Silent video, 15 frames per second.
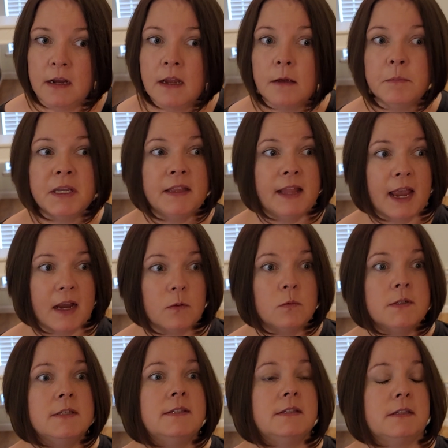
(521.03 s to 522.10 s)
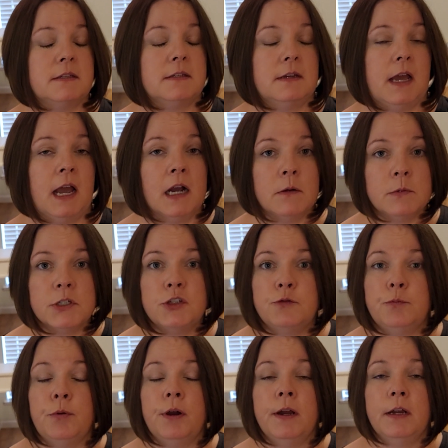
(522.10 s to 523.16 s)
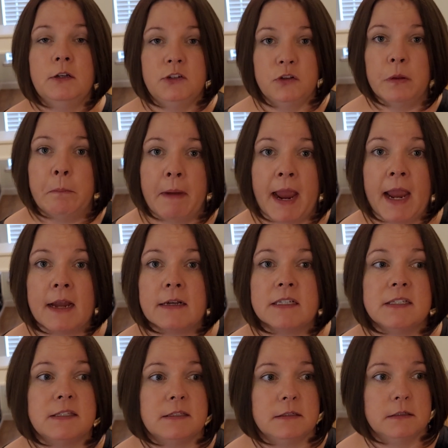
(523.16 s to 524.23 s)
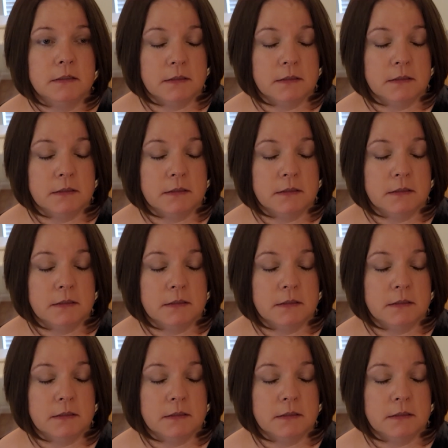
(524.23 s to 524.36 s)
I mean, that was Irish Spring to the max,